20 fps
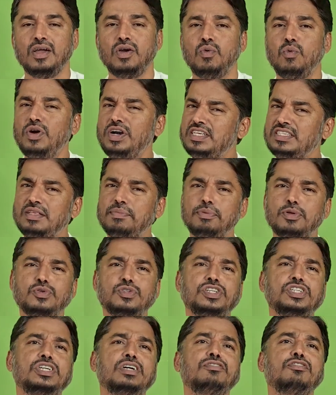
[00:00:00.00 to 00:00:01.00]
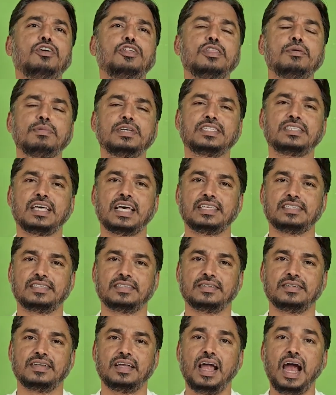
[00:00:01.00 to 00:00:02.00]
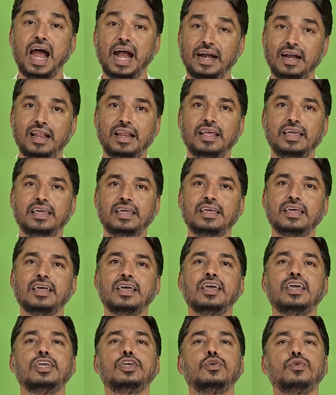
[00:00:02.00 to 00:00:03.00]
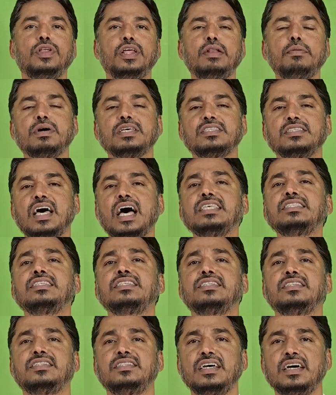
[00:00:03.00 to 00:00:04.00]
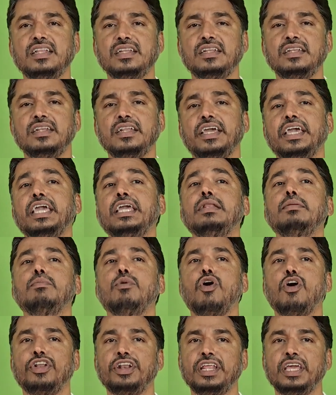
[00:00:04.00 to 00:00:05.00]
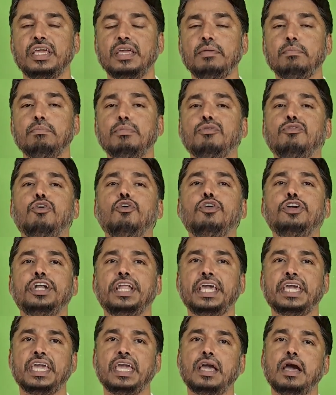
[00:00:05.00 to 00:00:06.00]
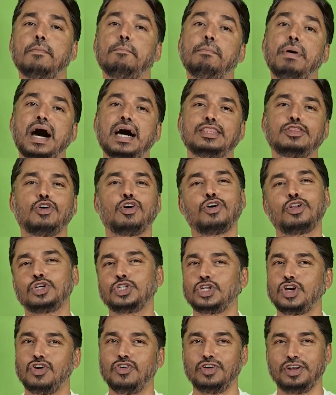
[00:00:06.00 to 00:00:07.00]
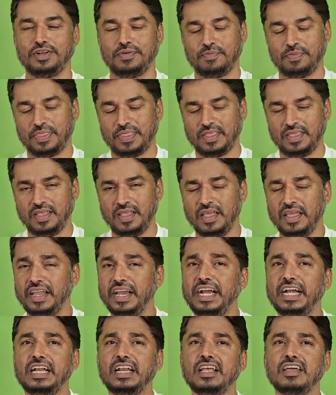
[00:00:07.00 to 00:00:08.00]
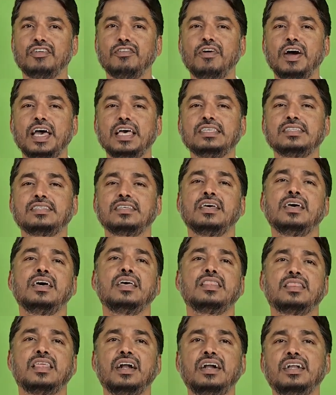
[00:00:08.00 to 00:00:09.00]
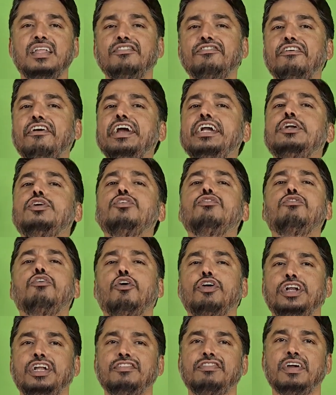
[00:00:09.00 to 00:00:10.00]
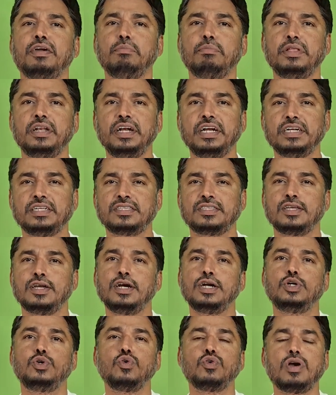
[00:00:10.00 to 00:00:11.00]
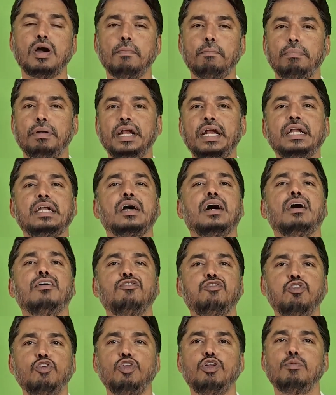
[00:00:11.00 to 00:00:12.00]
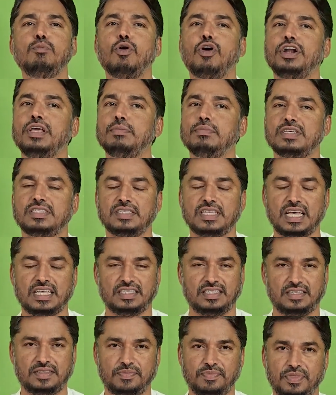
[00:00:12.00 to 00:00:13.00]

What is the procedure for the massage? Ideally, urine massage is done in morning before taking a bath or a shower. It requires 35 to 45 minutes to complete a full body massage.